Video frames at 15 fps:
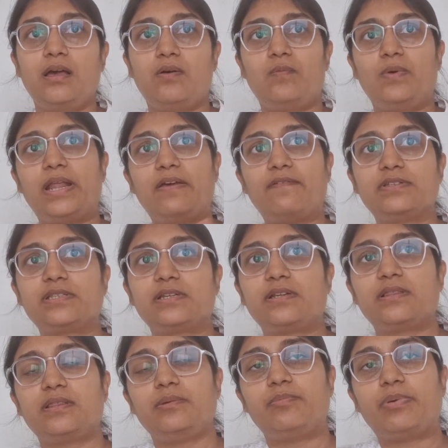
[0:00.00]
when I
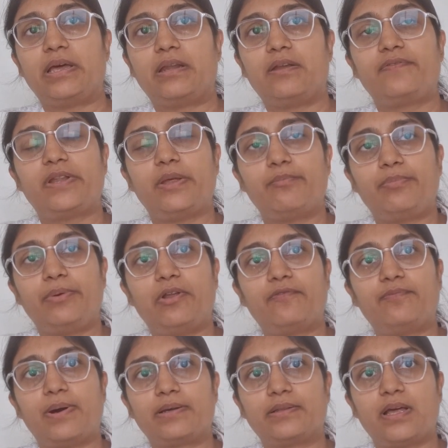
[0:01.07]
visited the Bhairav temple
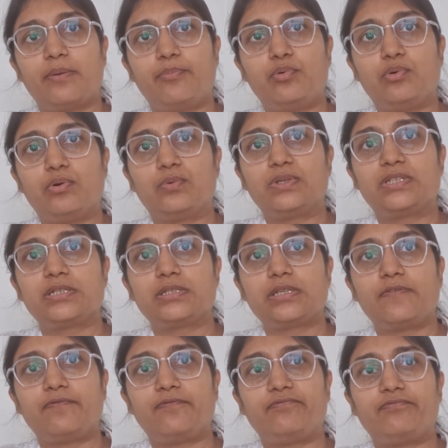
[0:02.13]
of Bhaktapur, which is
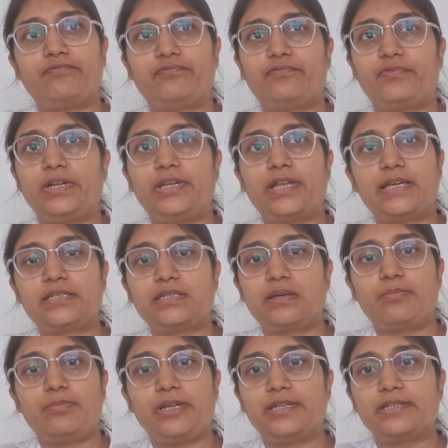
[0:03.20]
a
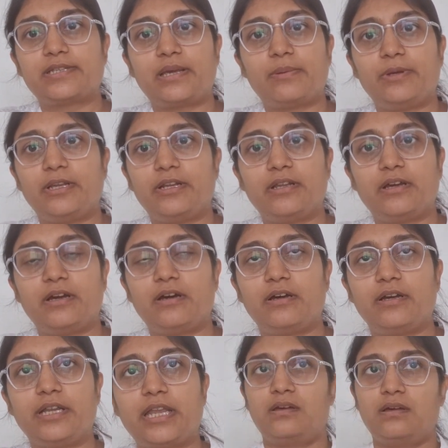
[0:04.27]
fantastic place,
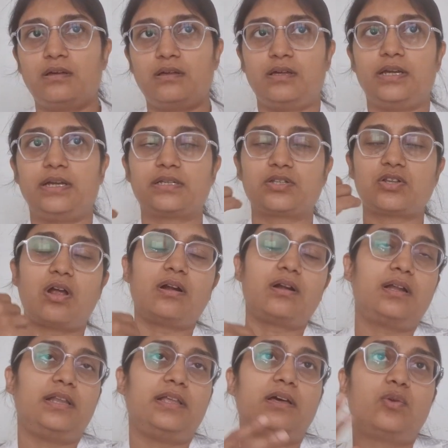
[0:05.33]
it is
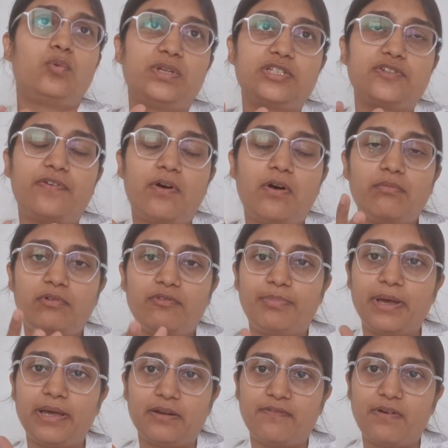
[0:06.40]
not clear which form of
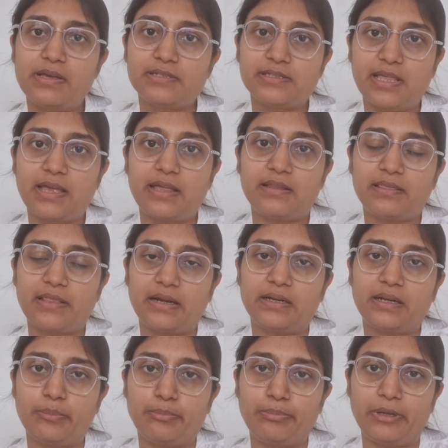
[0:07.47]
Bhairava is there in
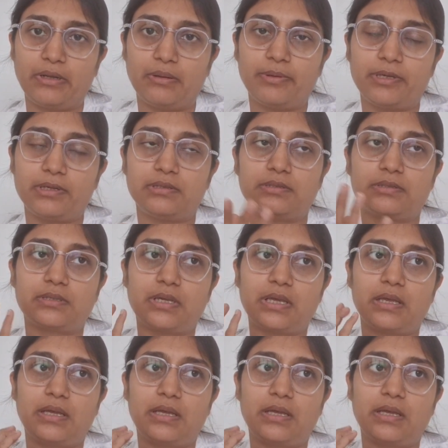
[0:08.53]
that temple, because